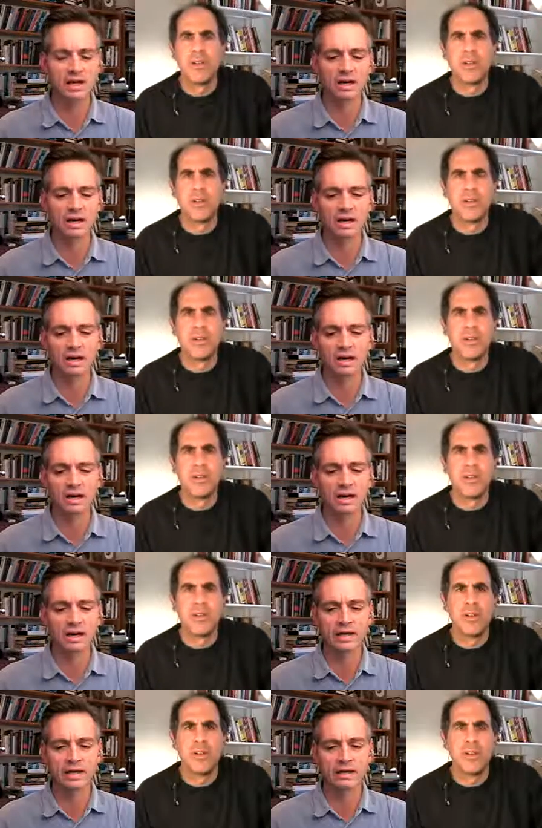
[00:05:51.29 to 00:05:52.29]

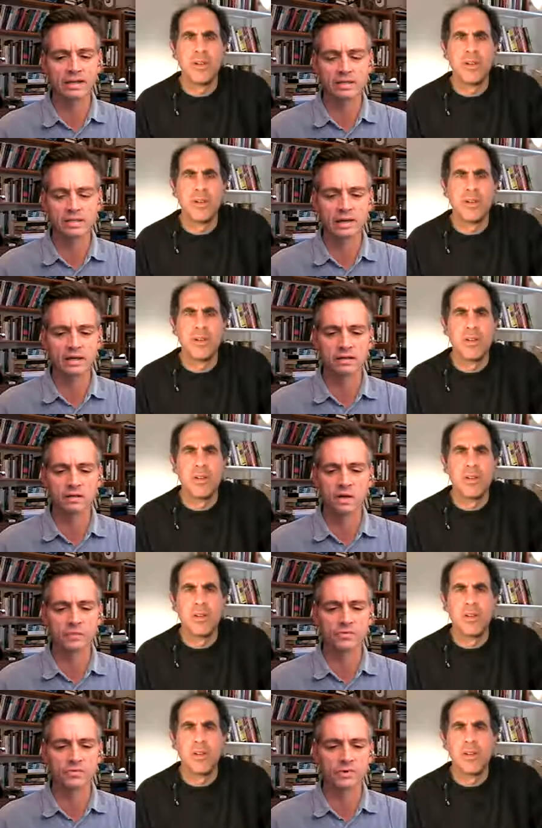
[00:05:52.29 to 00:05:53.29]
Speaker 1: I initially had
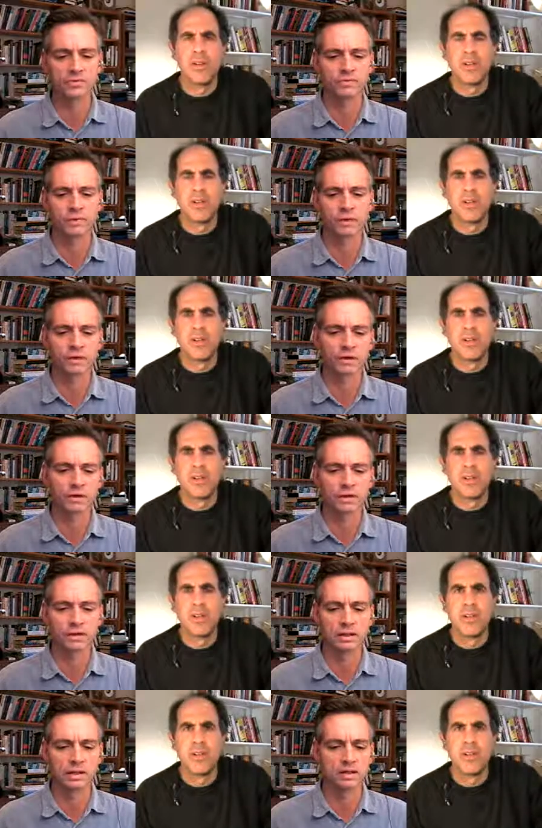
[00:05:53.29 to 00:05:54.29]
hopes for, for Clark
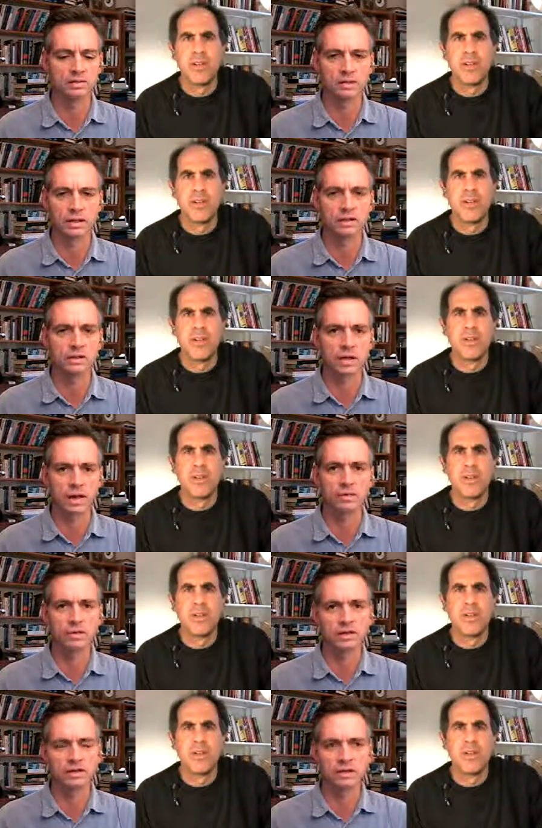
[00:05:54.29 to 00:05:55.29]
in the last election. I
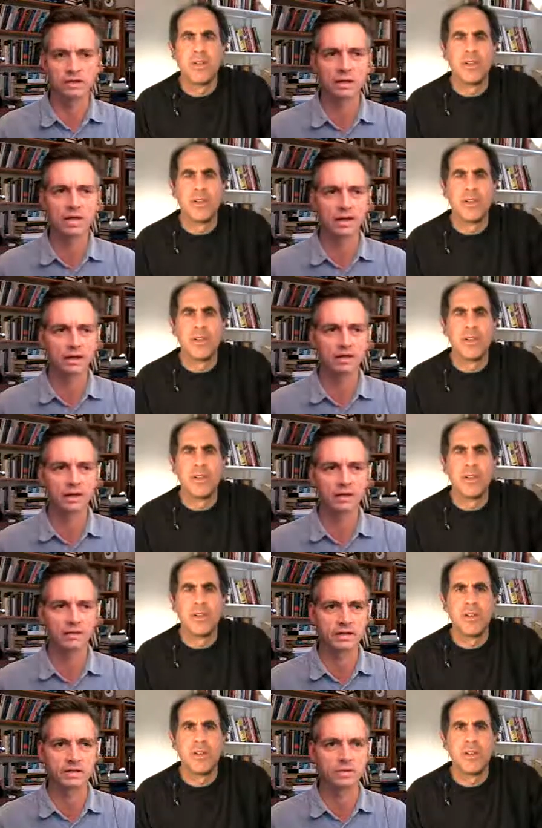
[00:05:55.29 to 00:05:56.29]
really think the guy kind
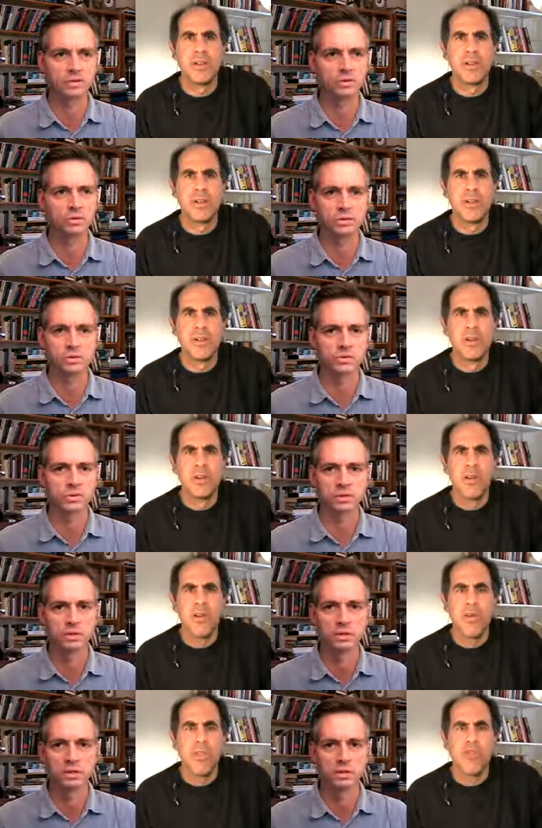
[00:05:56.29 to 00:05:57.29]
of has a screw loose.
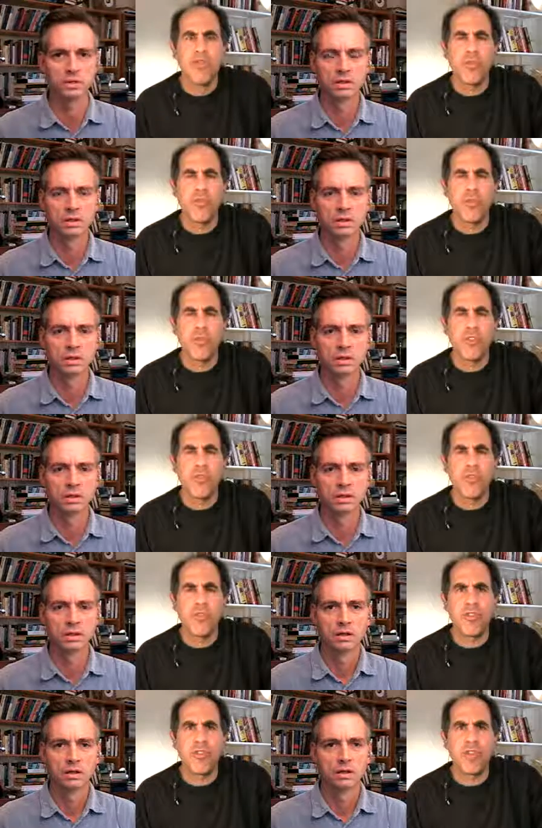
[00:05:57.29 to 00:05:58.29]
Speaker 2: Well, this was, but this
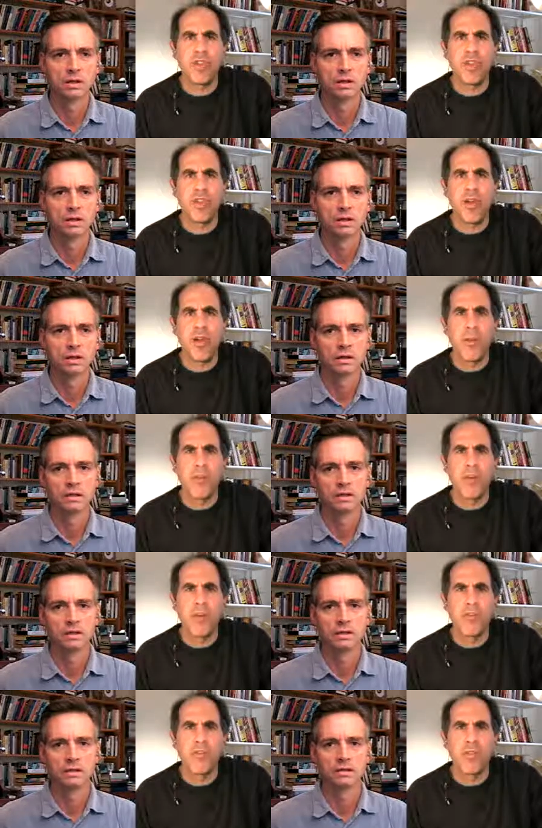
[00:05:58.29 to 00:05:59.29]
was just a, a, a
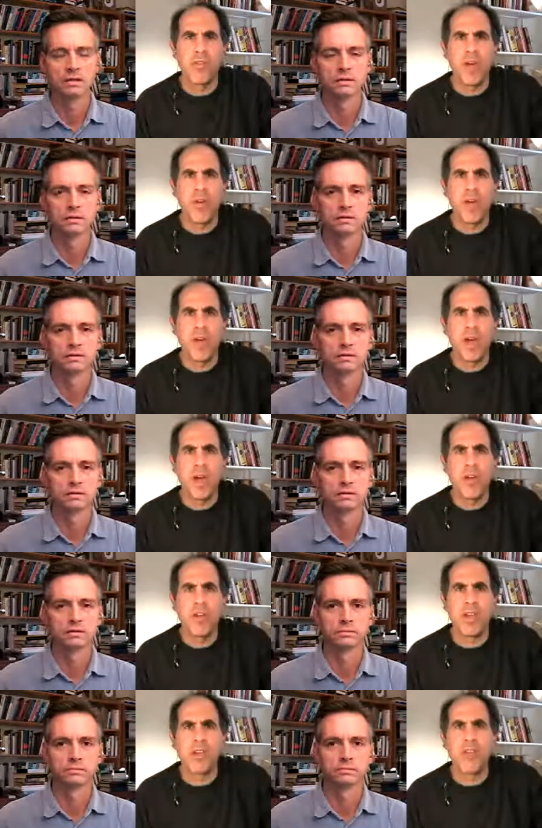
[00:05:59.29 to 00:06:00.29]
piece of, about
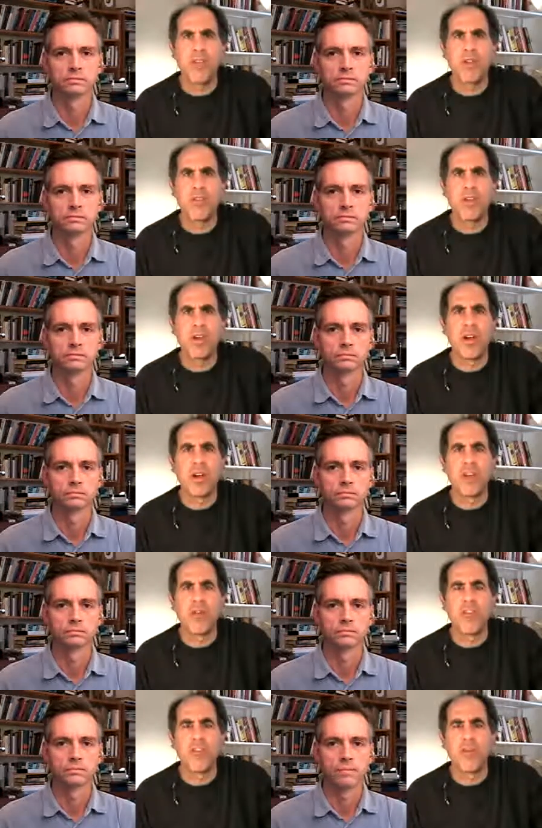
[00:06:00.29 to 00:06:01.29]
how to give Wes Clark a
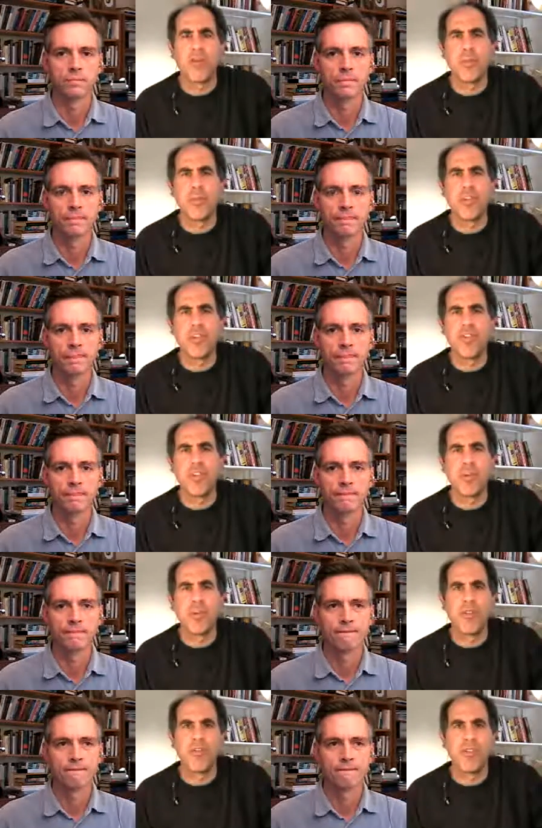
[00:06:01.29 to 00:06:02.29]
defensible
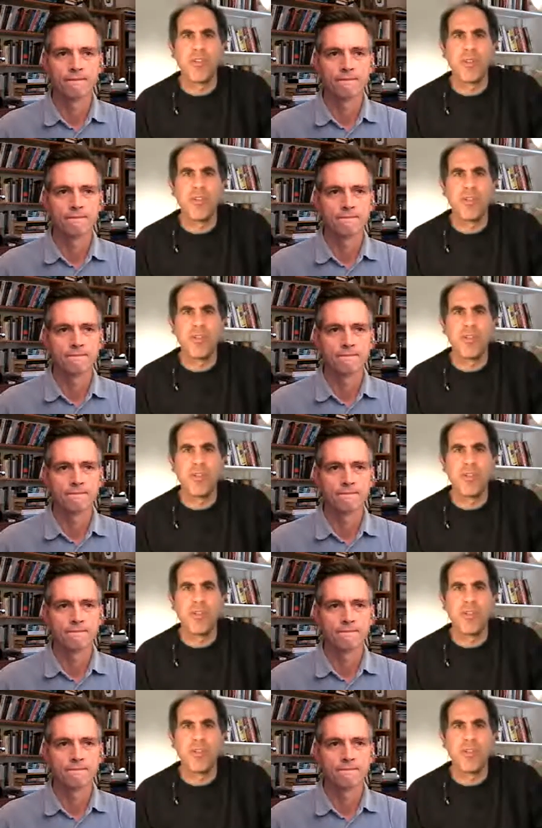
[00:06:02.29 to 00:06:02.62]
position. It wasn't the